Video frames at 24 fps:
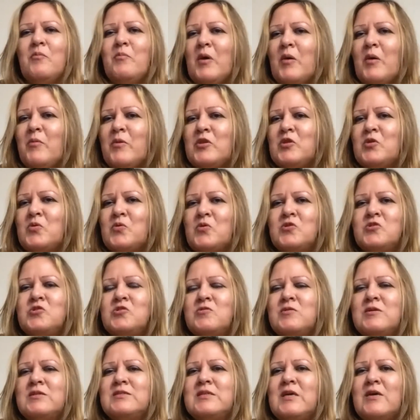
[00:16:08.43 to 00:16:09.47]
I mean, there were
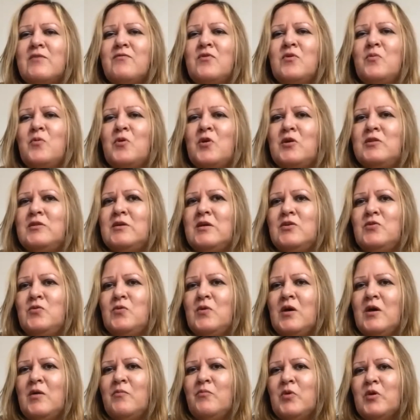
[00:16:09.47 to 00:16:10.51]
trees everywhere, and then you
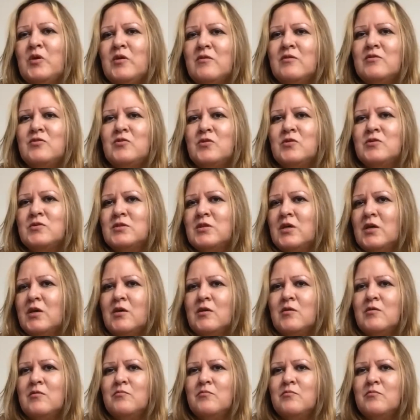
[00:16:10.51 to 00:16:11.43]
come here and there's like